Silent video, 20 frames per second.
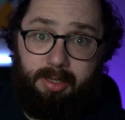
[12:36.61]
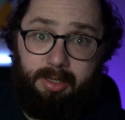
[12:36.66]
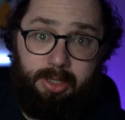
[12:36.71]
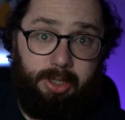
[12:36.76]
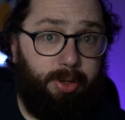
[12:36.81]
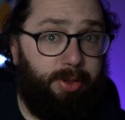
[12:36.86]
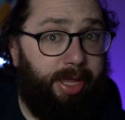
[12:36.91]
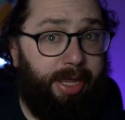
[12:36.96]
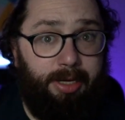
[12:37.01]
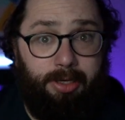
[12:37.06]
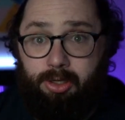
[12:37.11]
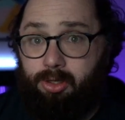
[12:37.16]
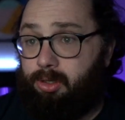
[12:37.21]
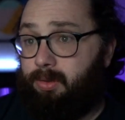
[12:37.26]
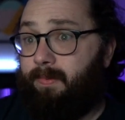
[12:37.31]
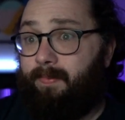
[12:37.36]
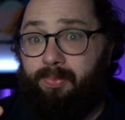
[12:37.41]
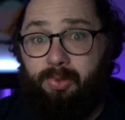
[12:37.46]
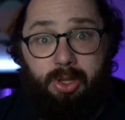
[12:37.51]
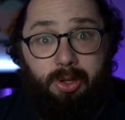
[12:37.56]
So
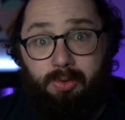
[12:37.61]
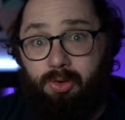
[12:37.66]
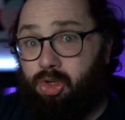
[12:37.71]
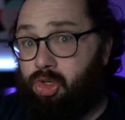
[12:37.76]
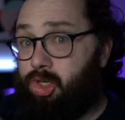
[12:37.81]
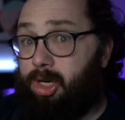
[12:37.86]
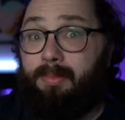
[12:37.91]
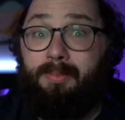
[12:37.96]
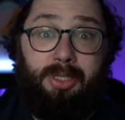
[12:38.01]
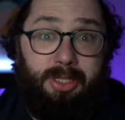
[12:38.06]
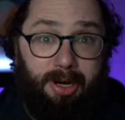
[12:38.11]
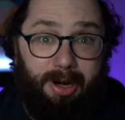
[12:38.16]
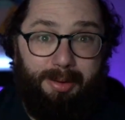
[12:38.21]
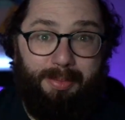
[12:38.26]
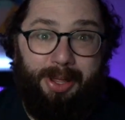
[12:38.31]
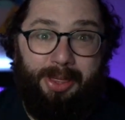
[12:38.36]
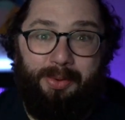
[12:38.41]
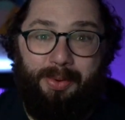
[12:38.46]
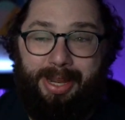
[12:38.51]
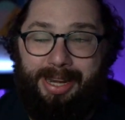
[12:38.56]
you jumpstart them
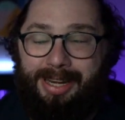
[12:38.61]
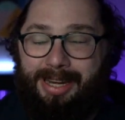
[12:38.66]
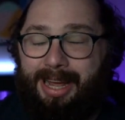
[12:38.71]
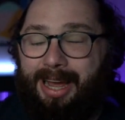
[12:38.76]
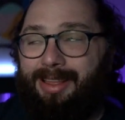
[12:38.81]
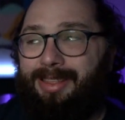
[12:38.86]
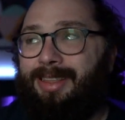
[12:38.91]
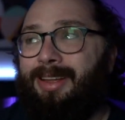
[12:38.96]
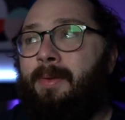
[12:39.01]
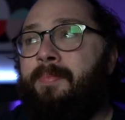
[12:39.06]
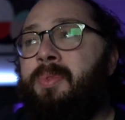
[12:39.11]
on the way to death.